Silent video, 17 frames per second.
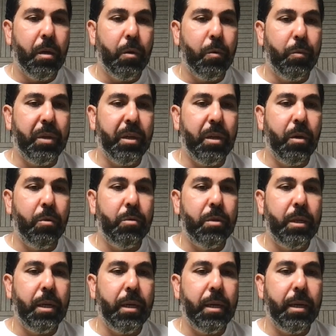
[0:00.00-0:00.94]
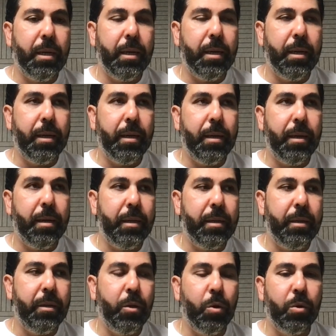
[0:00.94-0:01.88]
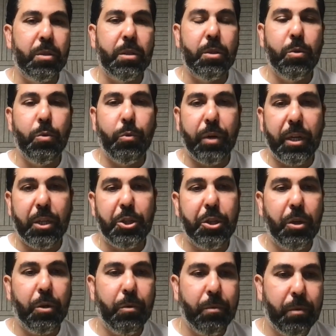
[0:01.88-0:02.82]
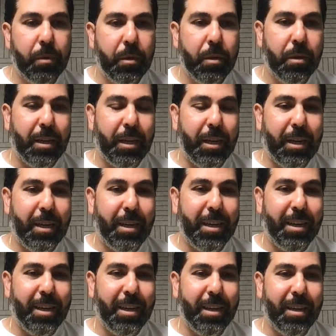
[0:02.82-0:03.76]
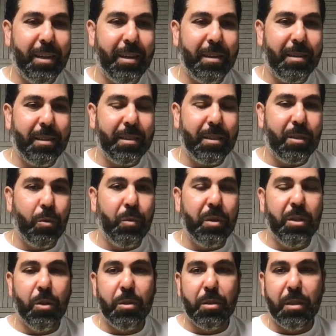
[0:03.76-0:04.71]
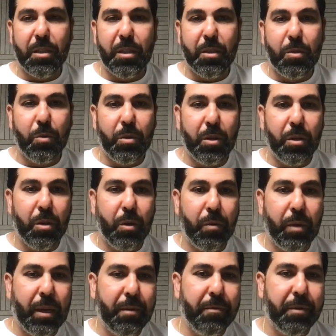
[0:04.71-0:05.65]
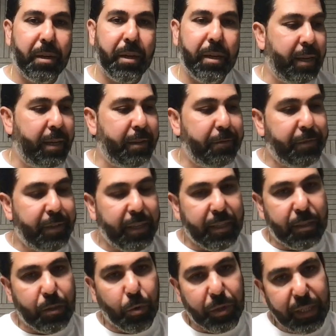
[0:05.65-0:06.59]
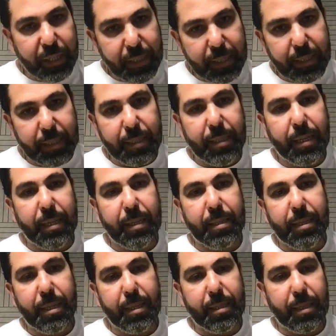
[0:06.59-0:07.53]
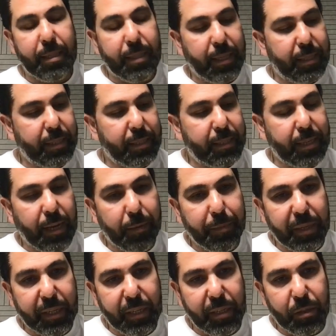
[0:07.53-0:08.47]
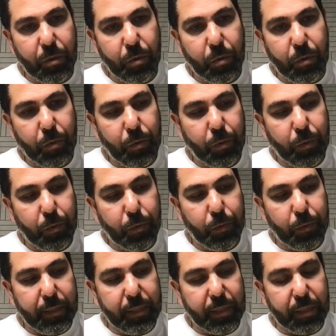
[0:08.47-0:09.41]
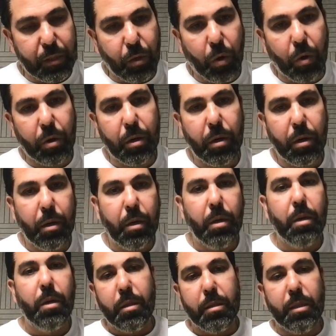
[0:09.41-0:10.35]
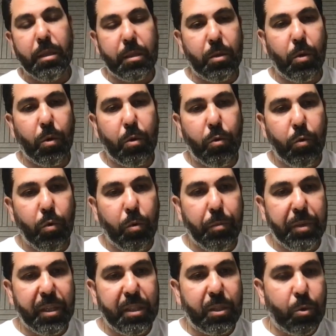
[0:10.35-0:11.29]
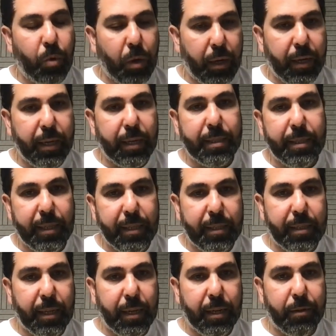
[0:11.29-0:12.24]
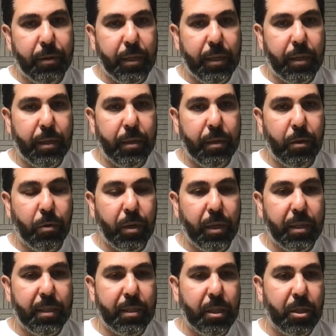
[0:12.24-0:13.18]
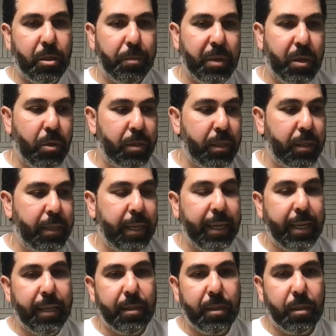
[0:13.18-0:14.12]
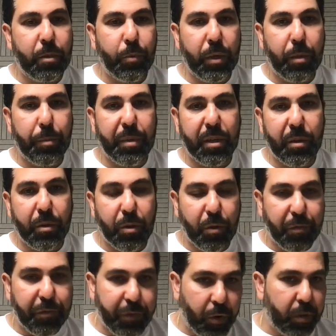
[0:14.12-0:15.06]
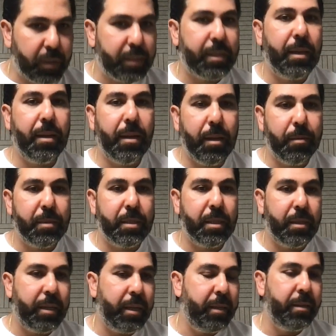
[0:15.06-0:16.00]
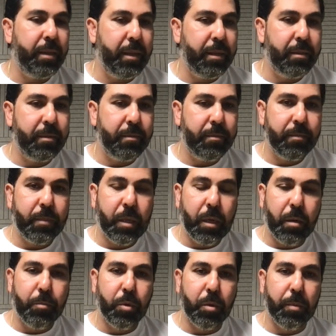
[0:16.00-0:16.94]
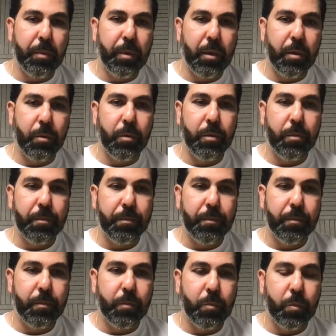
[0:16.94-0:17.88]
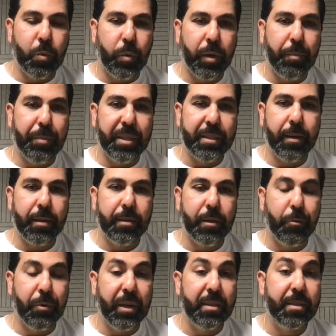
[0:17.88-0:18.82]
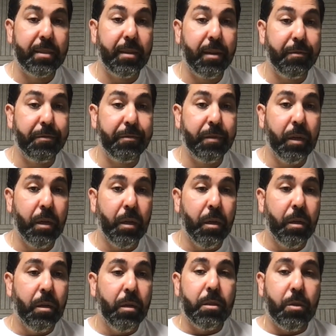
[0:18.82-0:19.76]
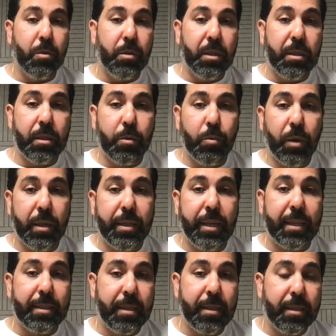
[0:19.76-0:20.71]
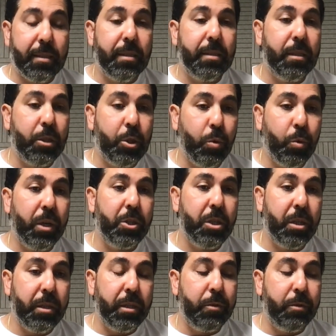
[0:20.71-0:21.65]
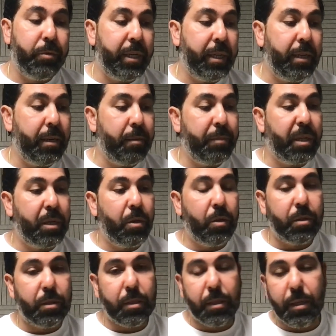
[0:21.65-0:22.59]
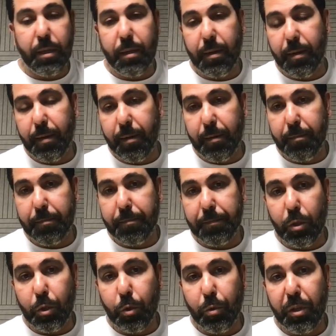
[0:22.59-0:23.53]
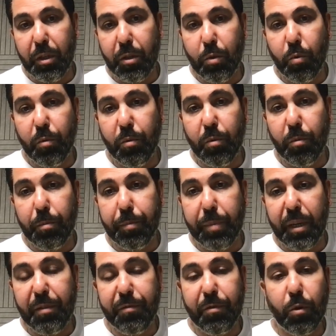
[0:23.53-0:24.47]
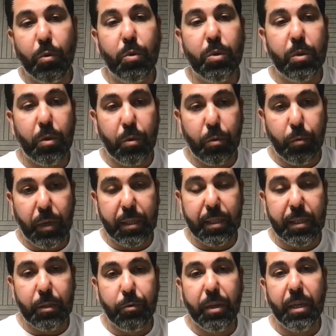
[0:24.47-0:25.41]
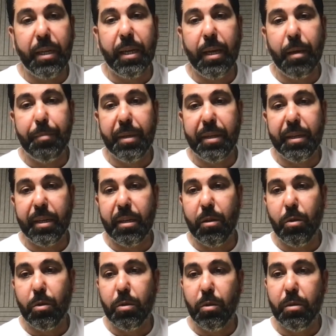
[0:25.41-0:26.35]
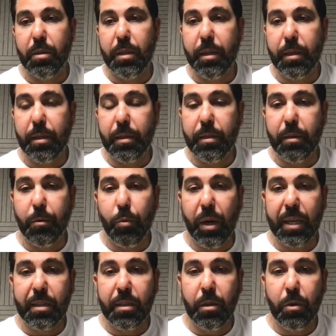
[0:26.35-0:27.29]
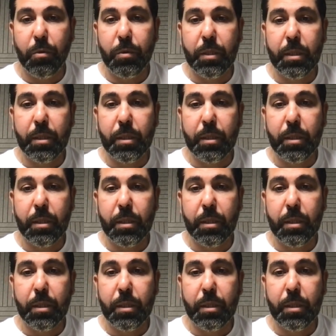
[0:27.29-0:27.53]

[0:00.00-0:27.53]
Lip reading: We know the nose to ratio. So we don't need to, every event or incident that is coming into the SOC room needs to alert the entire organization, because at the end it will be, false alarms, and probably we'll miss the real stuff. So this is one, to assess the situation in real, because you need to pay focus on what is really happening and not on the white noise.